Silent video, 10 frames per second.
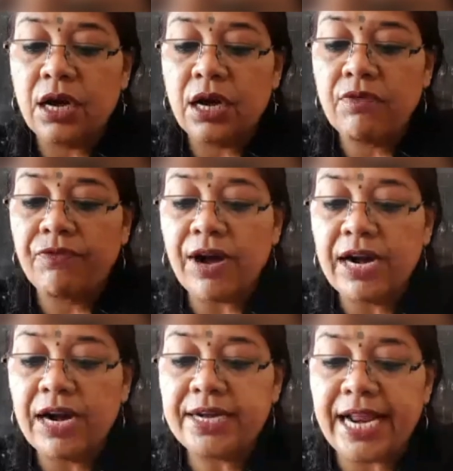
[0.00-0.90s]
a
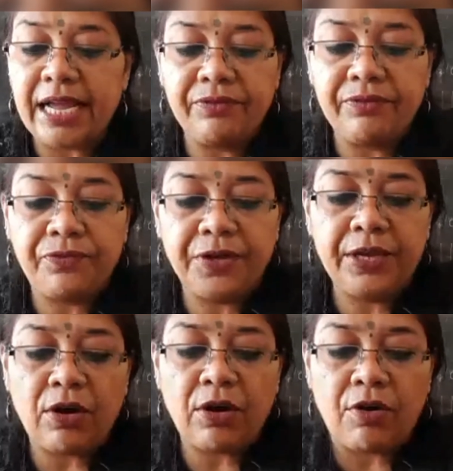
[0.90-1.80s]
one-time
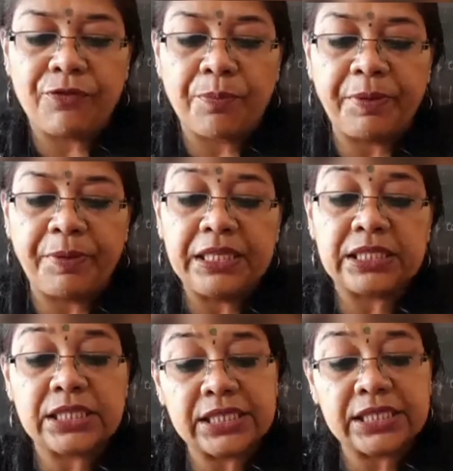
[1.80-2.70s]
fee of
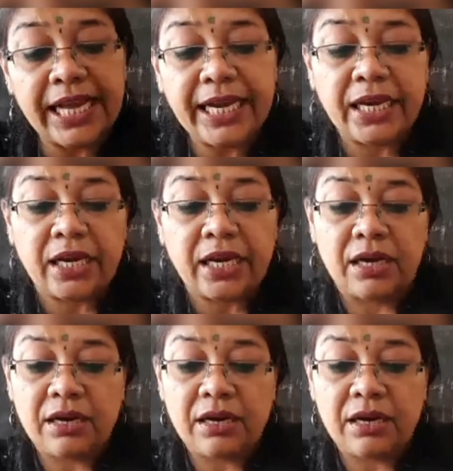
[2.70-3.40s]
₹10,